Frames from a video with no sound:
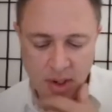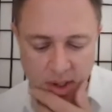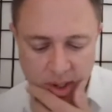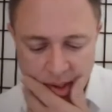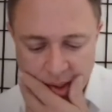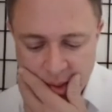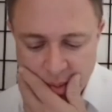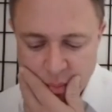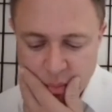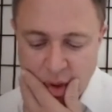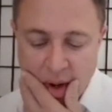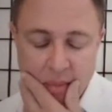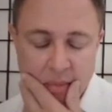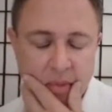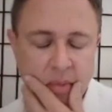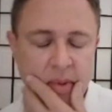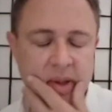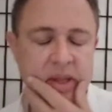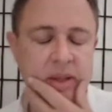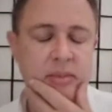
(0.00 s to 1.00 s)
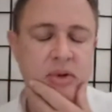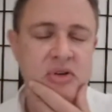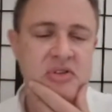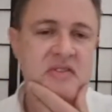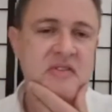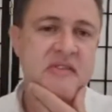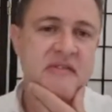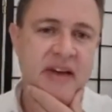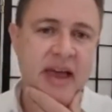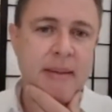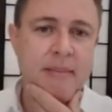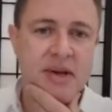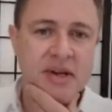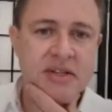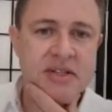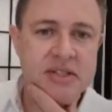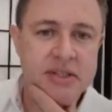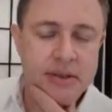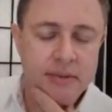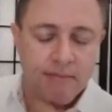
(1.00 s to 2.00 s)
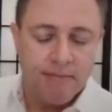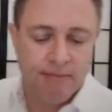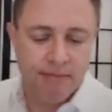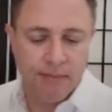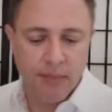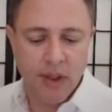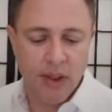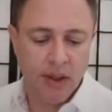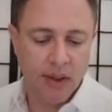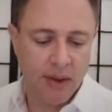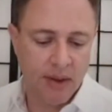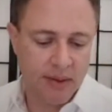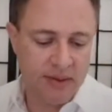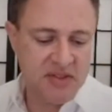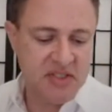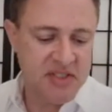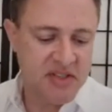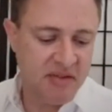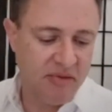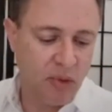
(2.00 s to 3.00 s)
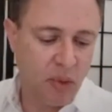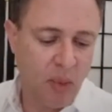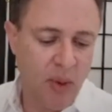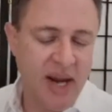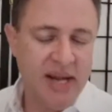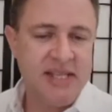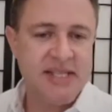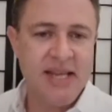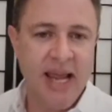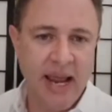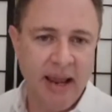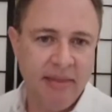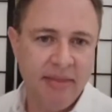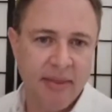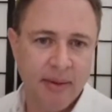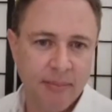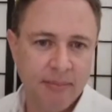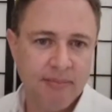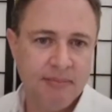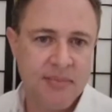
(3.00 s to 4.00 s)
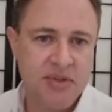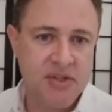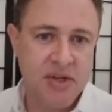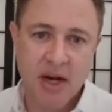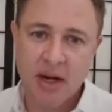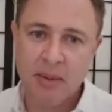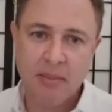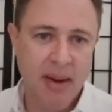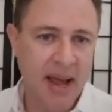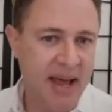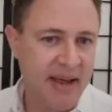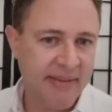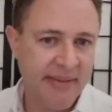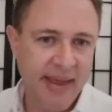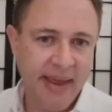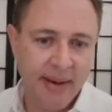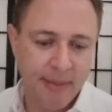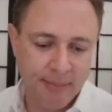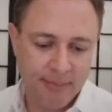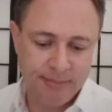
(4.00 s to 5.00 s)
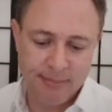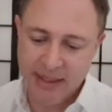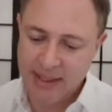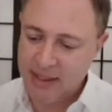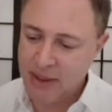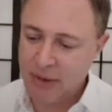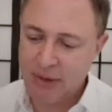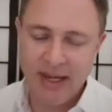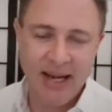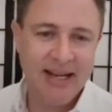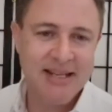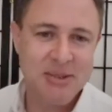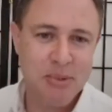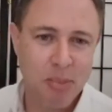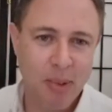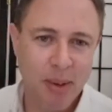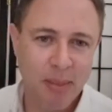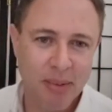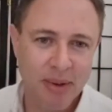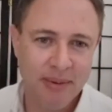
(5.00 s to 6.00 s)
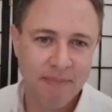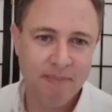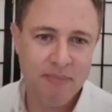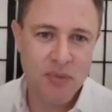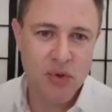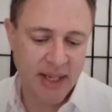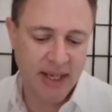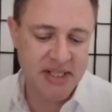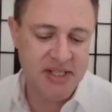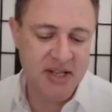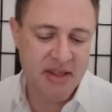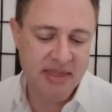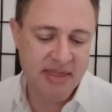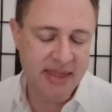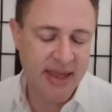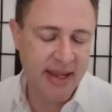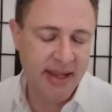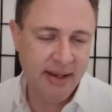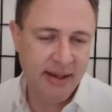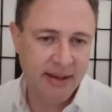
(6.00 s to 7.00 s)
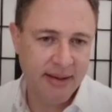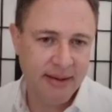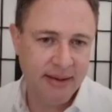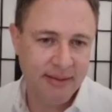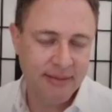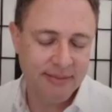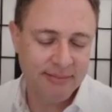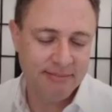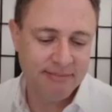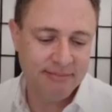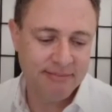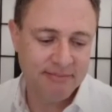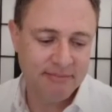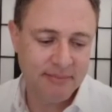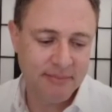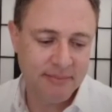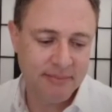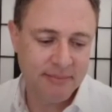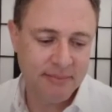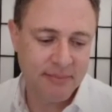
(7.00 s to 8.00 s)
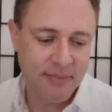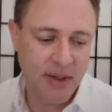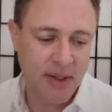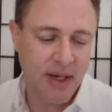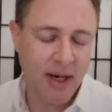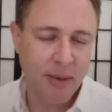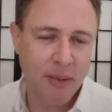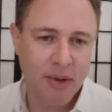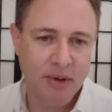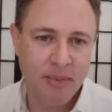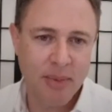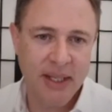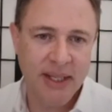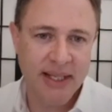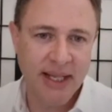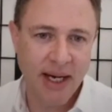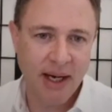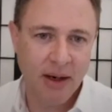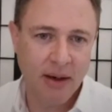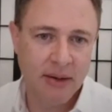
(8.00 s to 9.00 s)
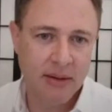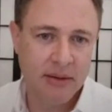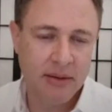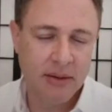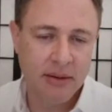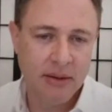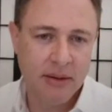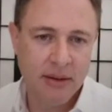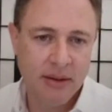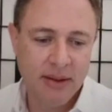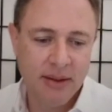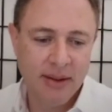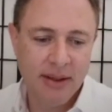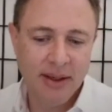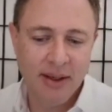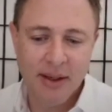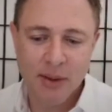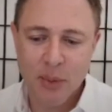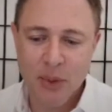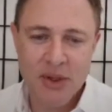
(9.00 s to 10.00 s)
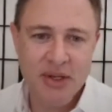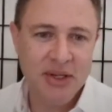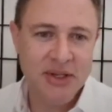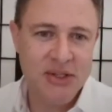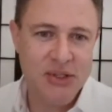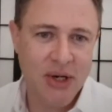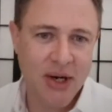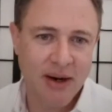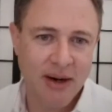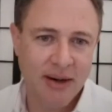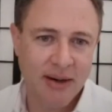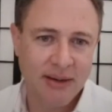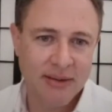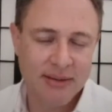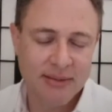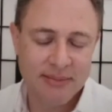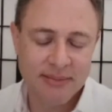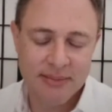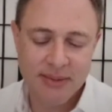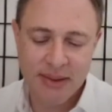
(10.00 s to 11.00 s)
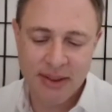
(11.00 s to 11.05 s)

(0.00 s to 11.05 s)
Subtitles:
probably the most famous civil rights anthem sung back then by all kinds of people. I'd like to think that I would have been there with a guitar